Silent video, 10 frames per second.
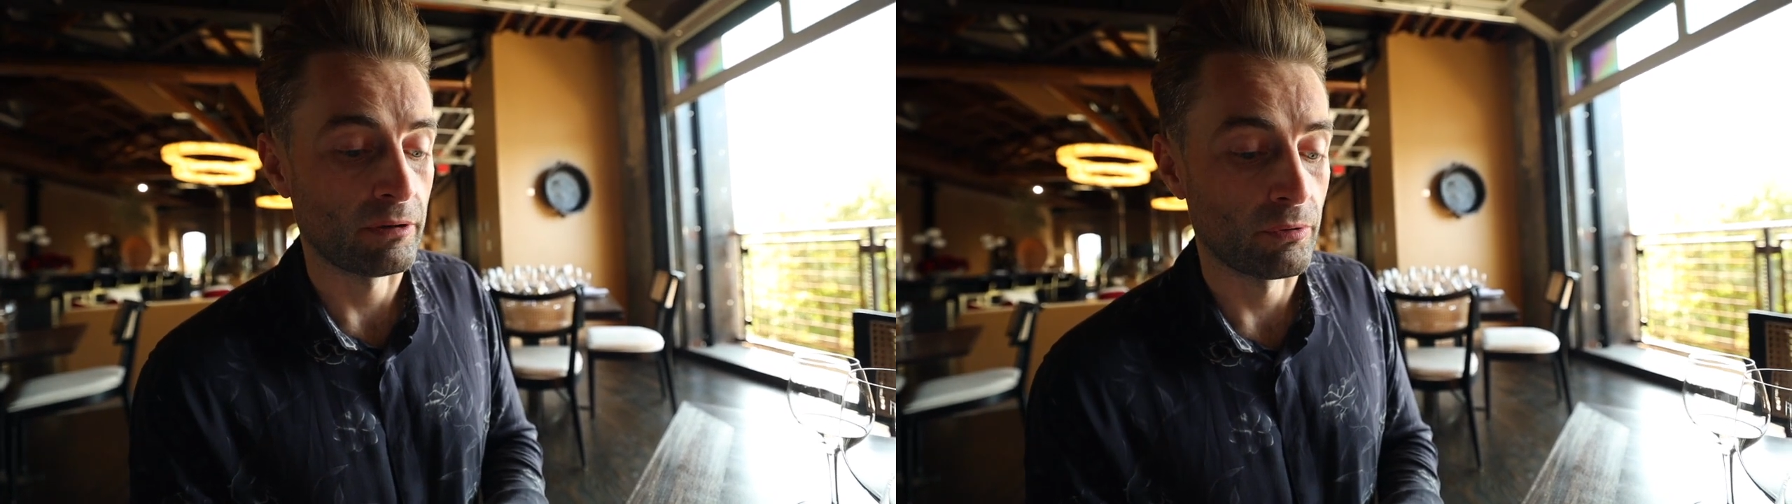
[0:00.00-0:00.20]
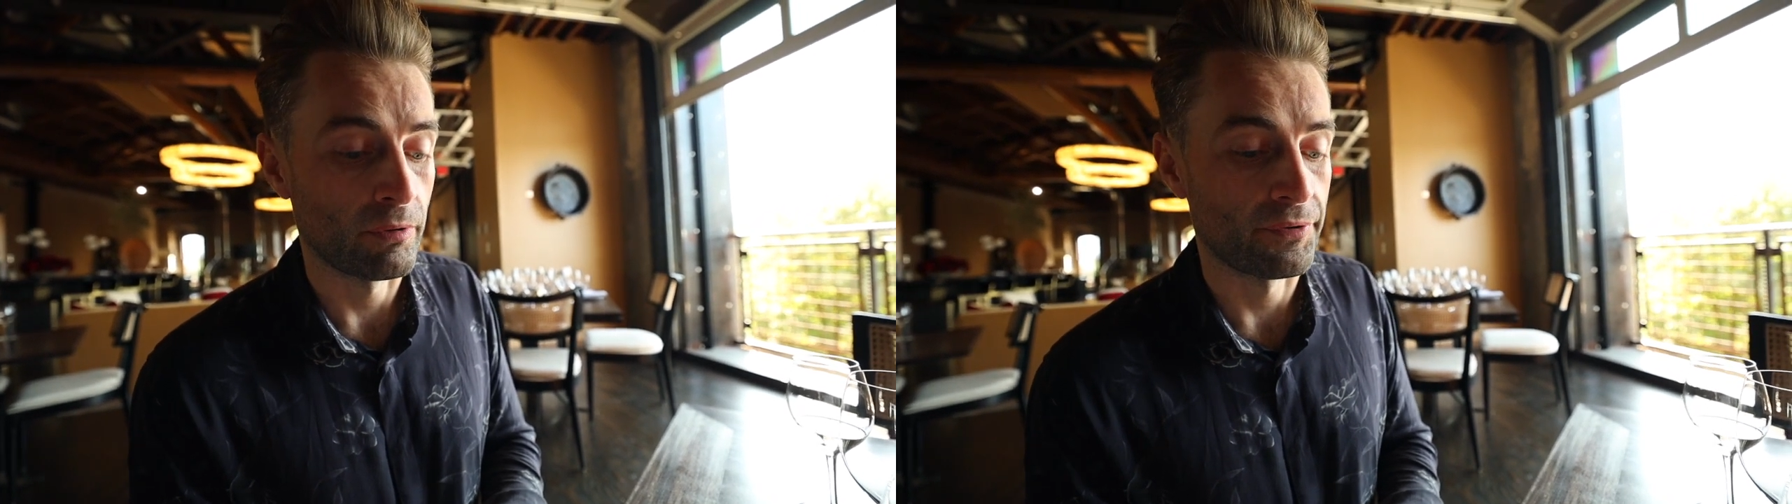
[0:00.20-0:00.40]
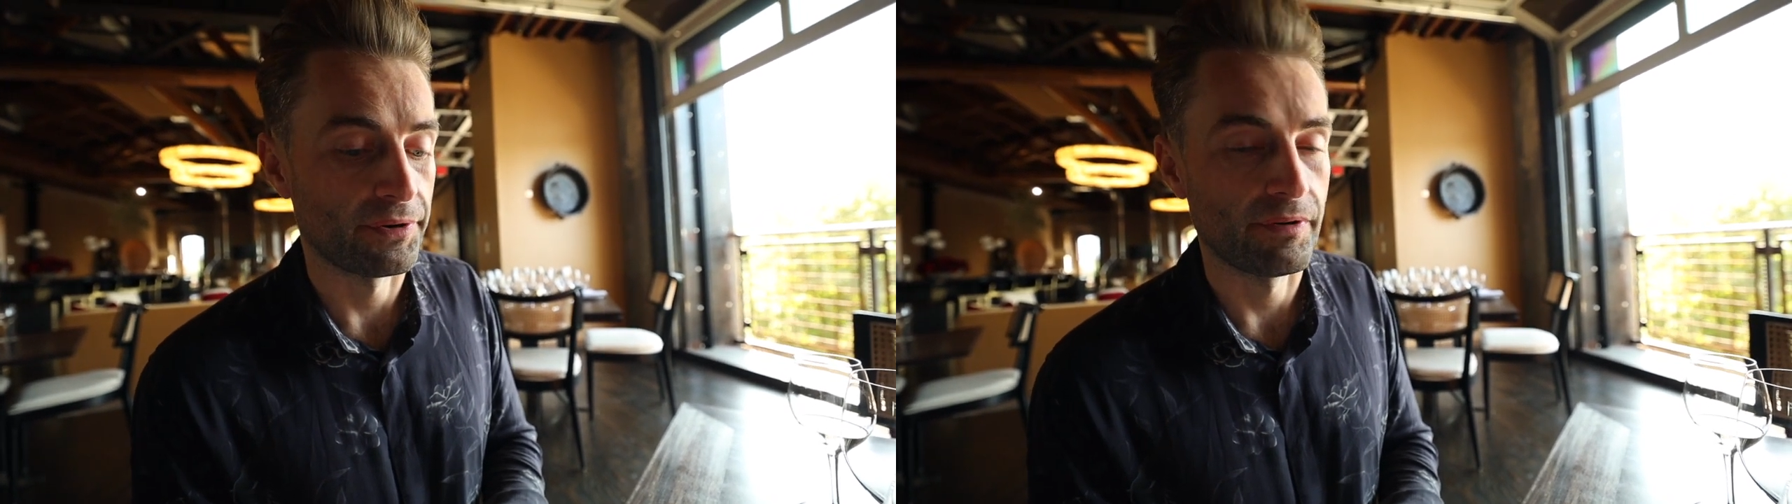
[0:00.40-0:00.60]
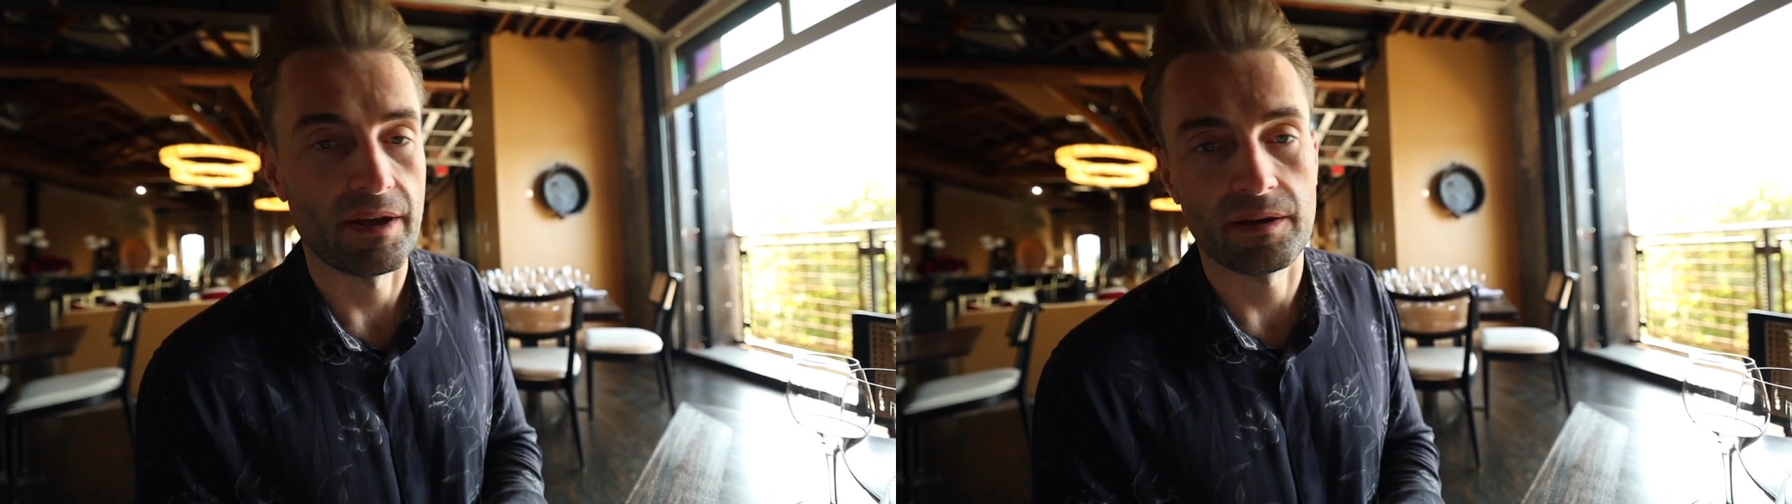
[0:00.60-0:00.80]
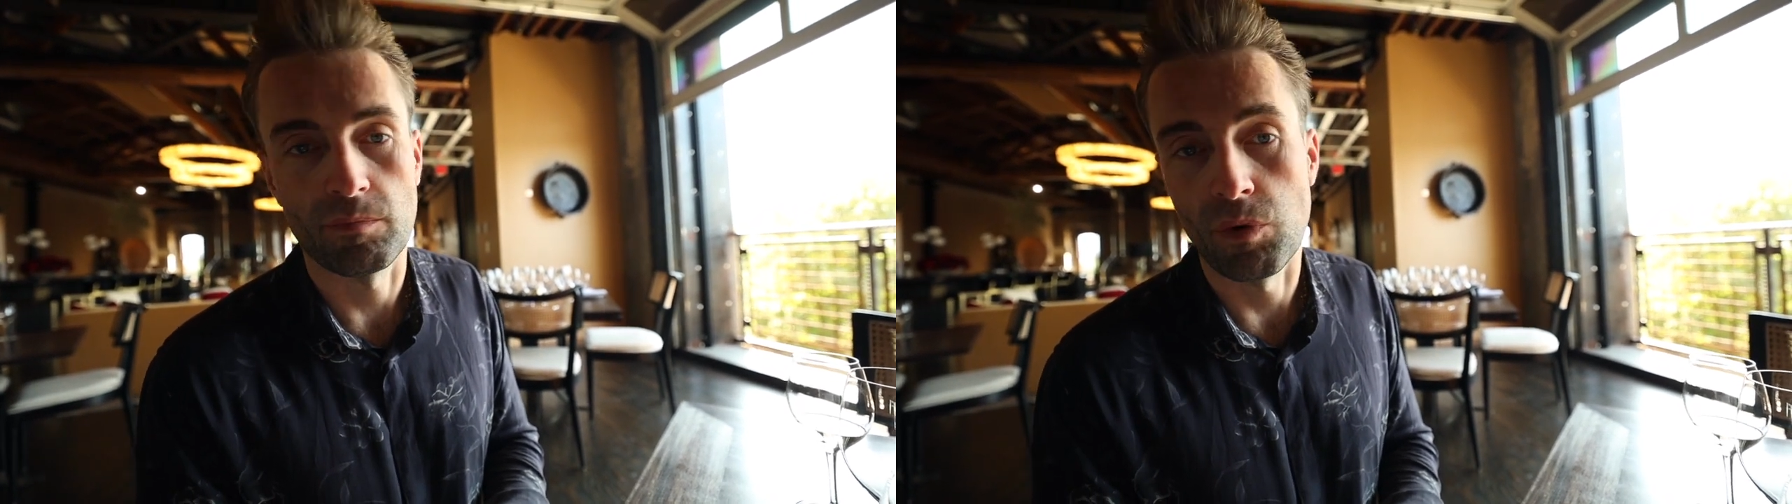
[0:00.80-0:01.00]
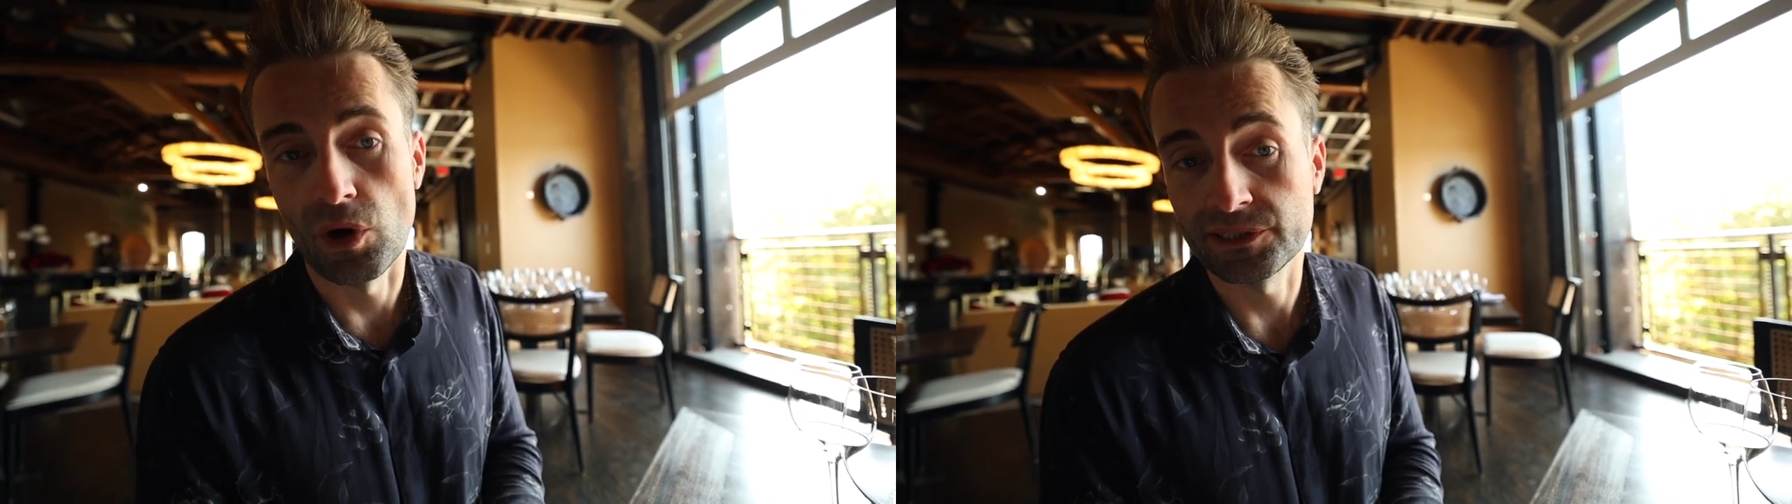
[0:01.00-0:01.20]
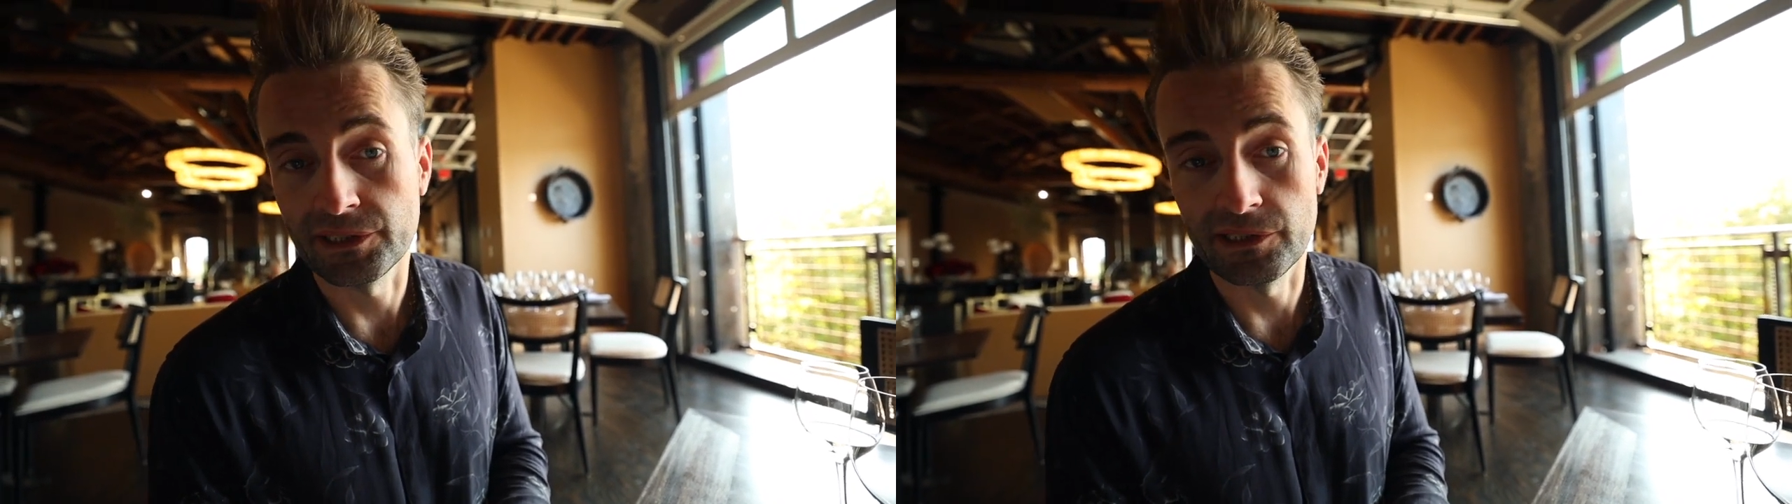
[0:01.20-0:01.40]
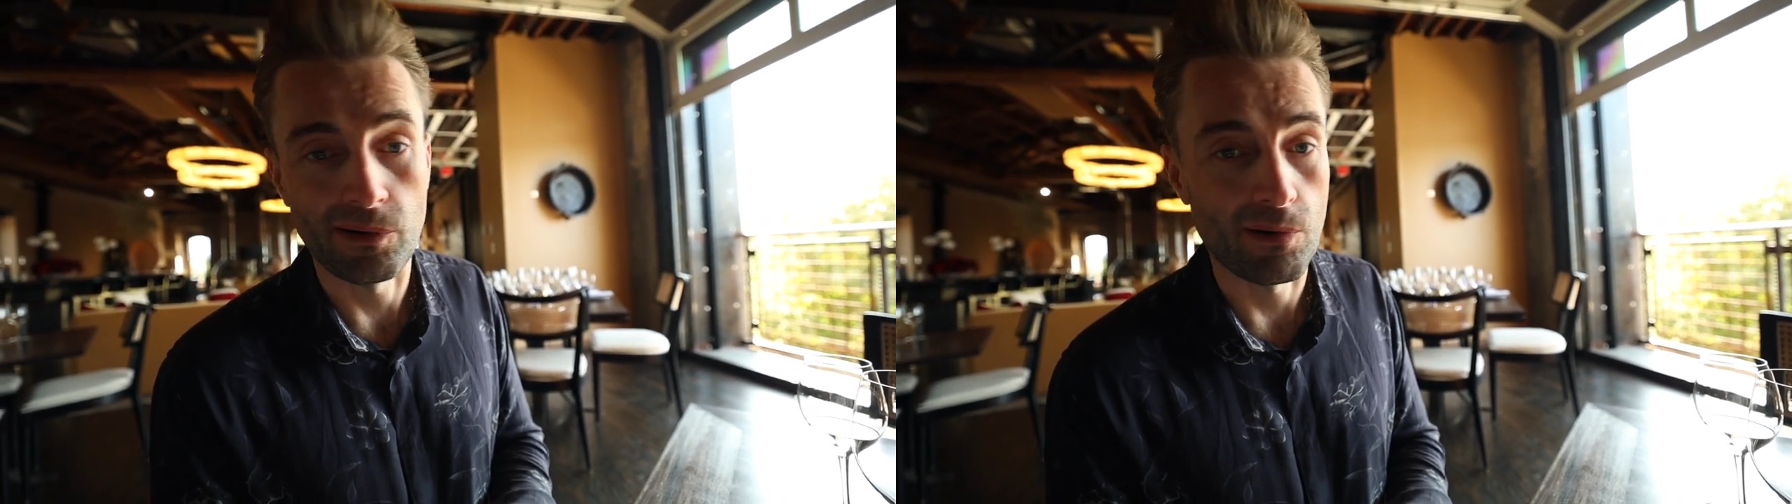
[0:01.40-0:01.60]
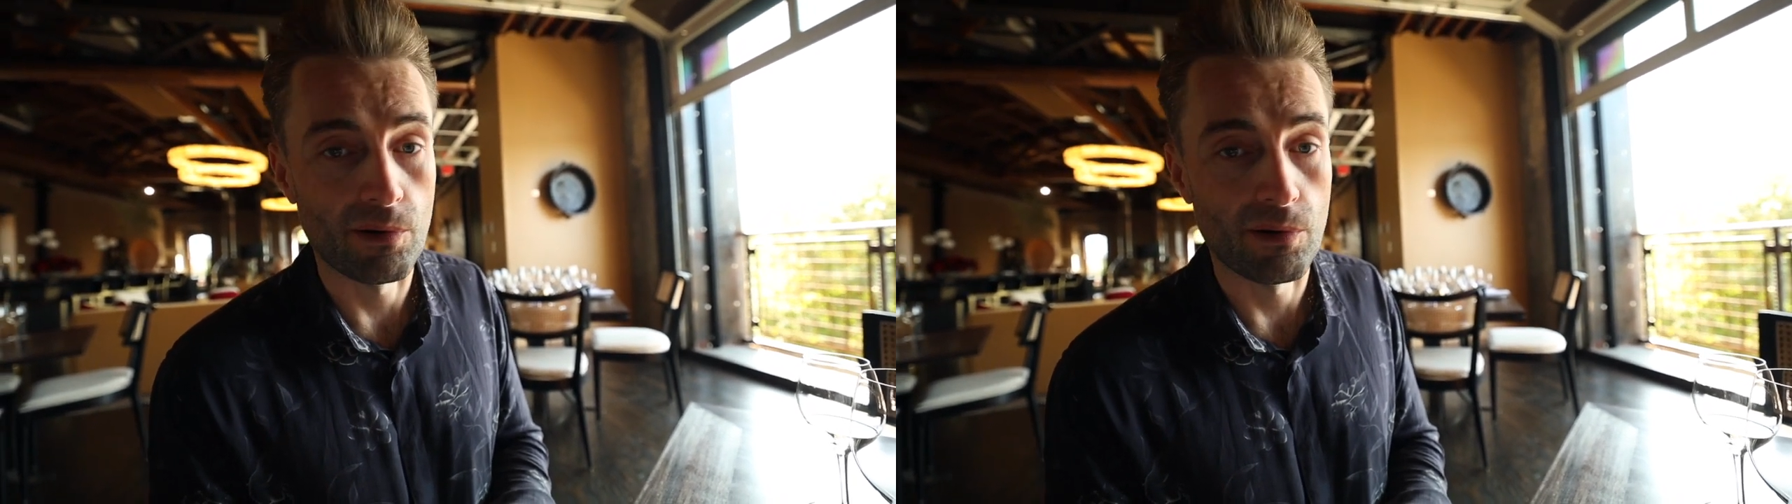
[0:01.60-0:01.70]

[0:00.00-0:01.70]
order like a bottle